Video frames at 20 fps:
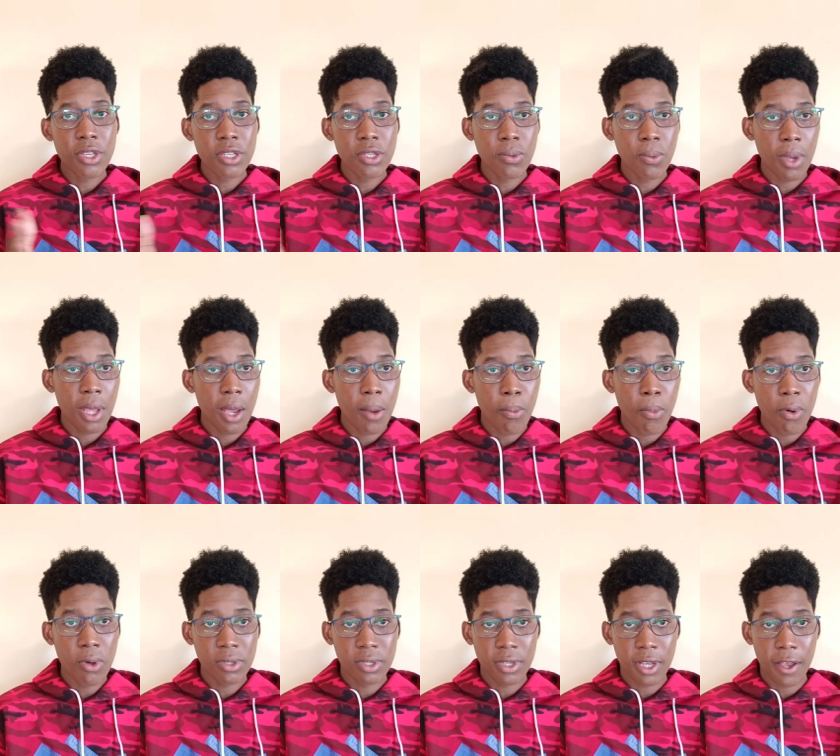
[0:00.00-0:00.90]
this is where
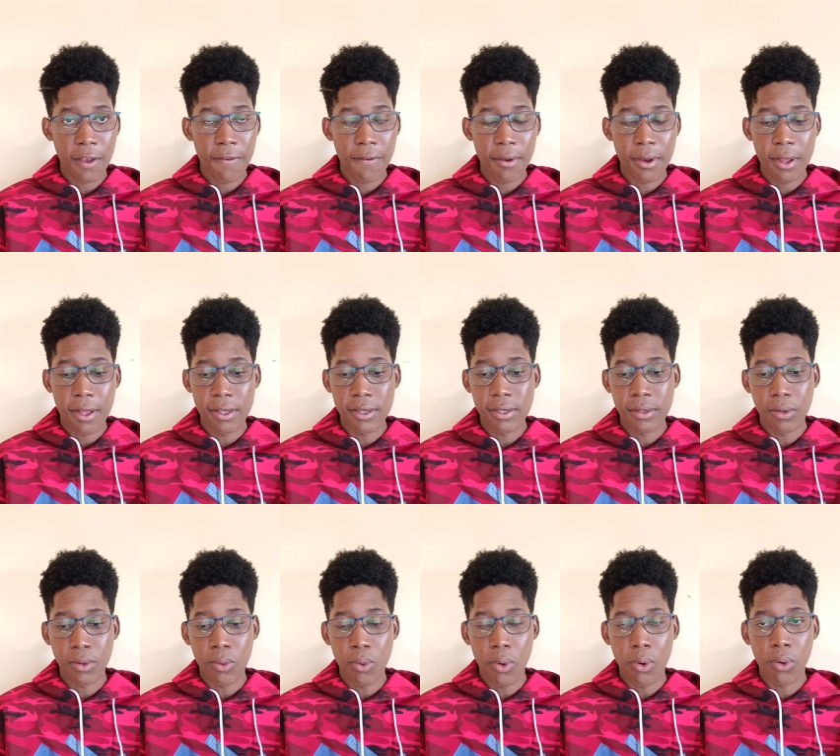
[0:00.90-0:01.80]
most
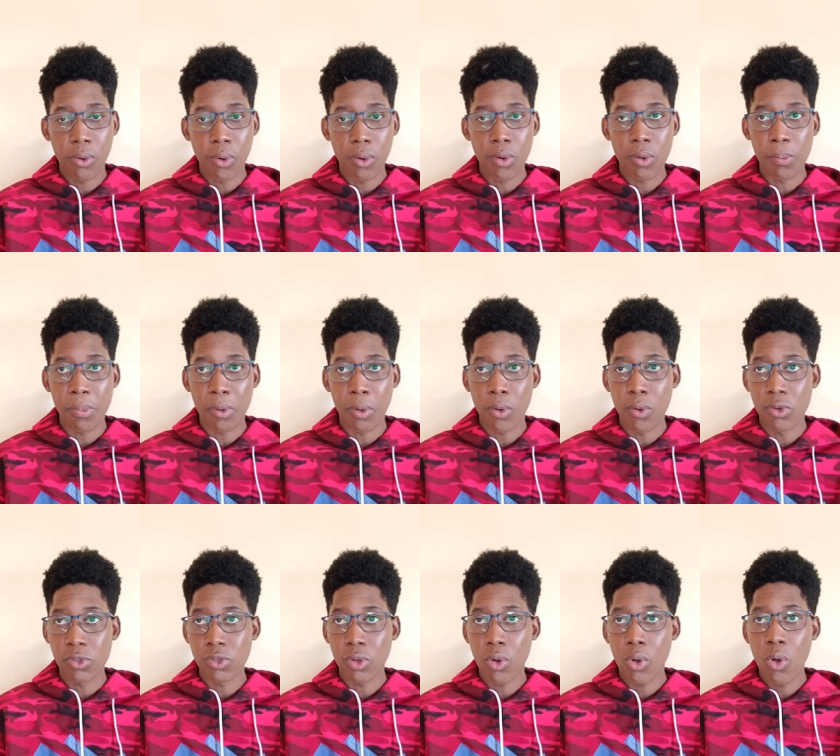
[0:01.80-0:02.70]
affiliates go wrong
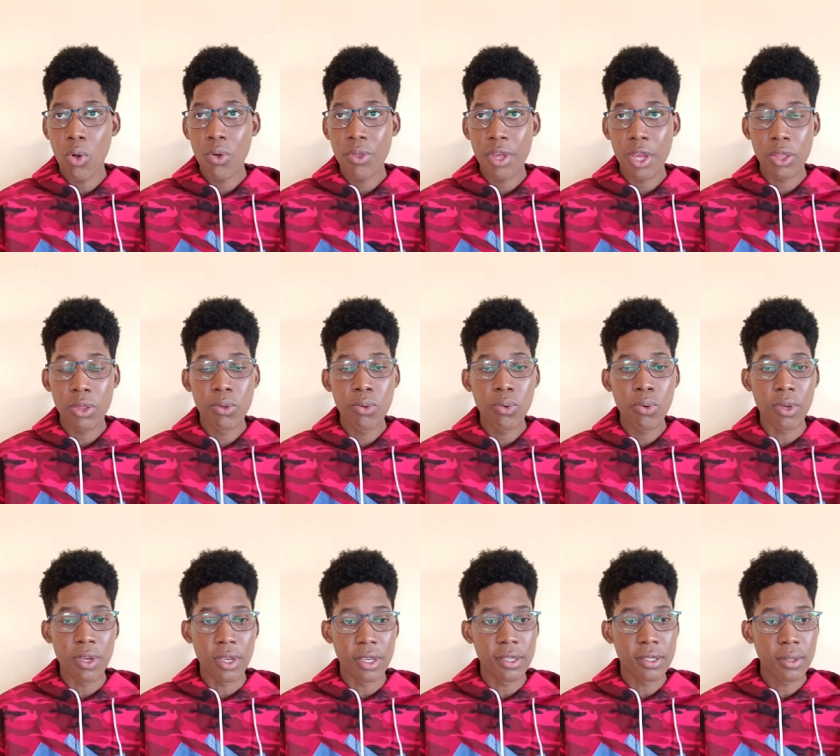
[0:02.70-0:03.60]
because all they
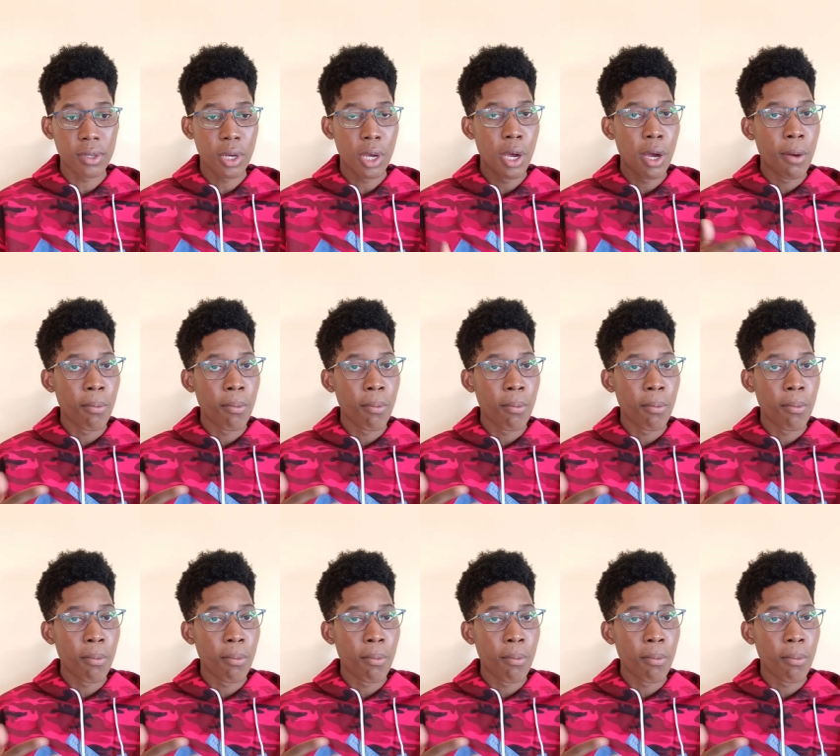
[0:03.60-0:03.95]
do is